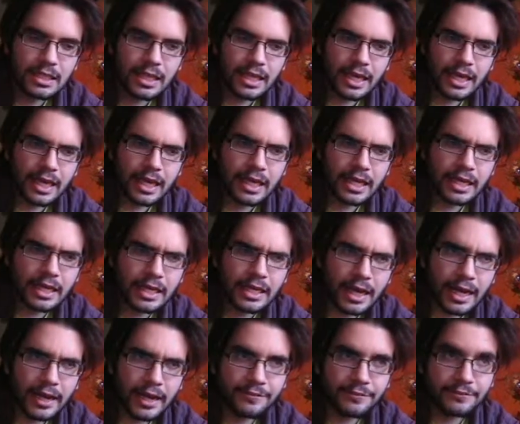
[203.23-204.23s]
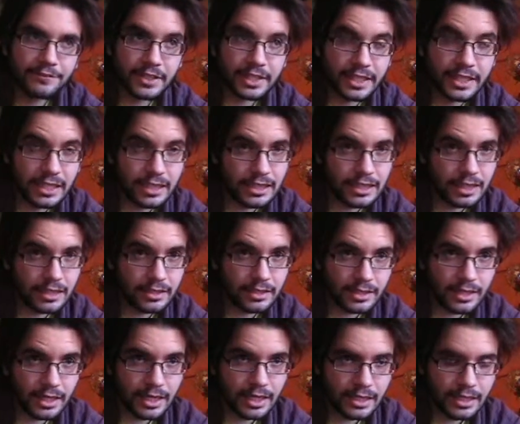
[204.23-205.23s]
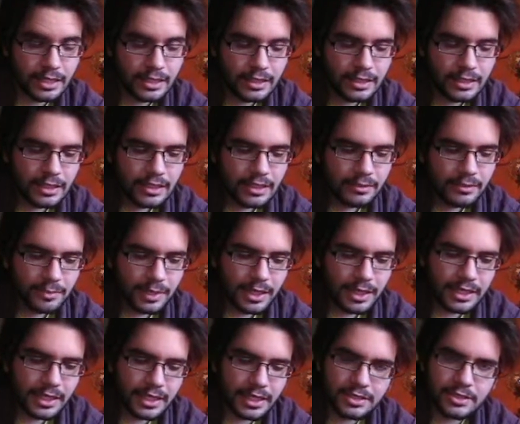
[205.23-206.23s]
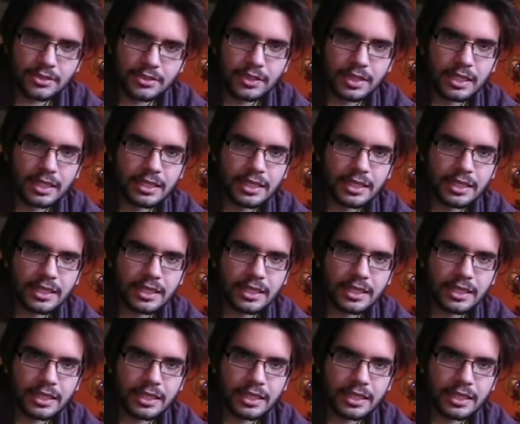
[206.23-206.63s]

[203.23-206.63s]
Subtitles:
and I forget the other guy, but that's great.